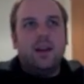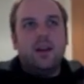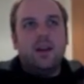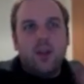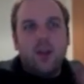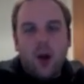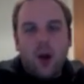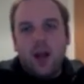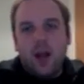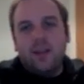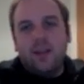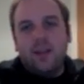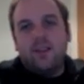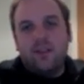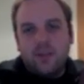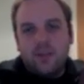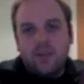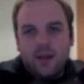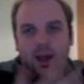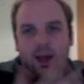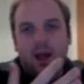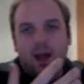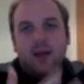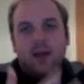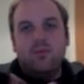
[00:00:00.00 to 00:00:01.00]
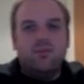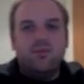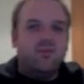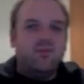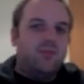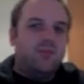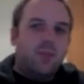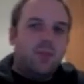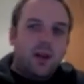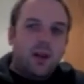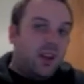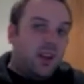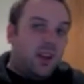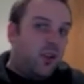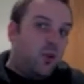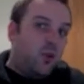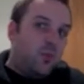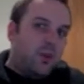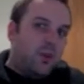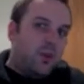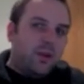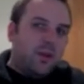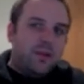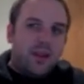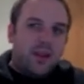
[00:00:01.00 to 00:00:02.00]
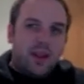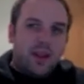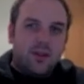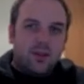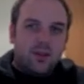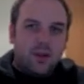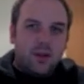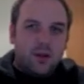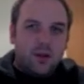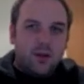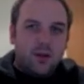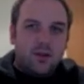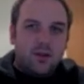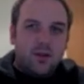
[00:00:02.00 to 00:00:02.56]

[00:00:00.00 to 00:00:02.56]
nice a loop that sounds good.